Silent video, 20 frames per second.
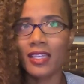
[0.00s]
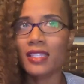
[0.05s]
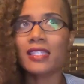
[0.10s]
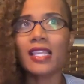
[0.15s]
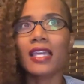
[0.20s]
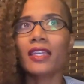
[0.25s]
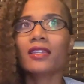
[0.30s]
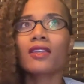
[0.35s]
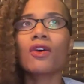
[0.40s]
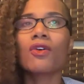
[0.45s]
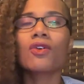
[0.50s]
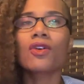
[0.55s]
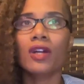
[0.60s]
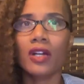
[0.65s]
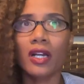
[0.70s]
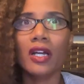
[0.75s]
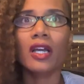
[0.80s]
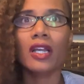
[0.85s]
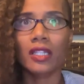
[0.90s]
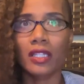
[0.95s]
It's like, no
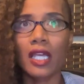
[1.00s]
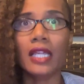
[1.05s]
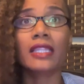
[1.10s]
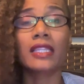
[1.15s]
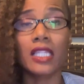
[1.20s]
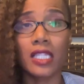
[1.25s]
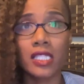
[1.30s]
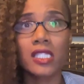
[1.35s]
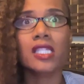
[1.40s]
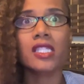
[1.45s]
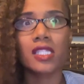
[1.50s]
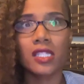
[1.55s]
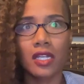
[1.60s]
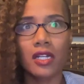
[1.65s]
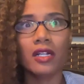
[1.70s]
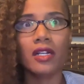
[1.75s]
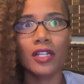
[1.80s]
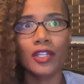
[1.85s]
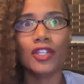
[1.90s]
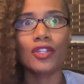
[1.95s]
good. Like, this is
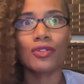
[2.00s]
good.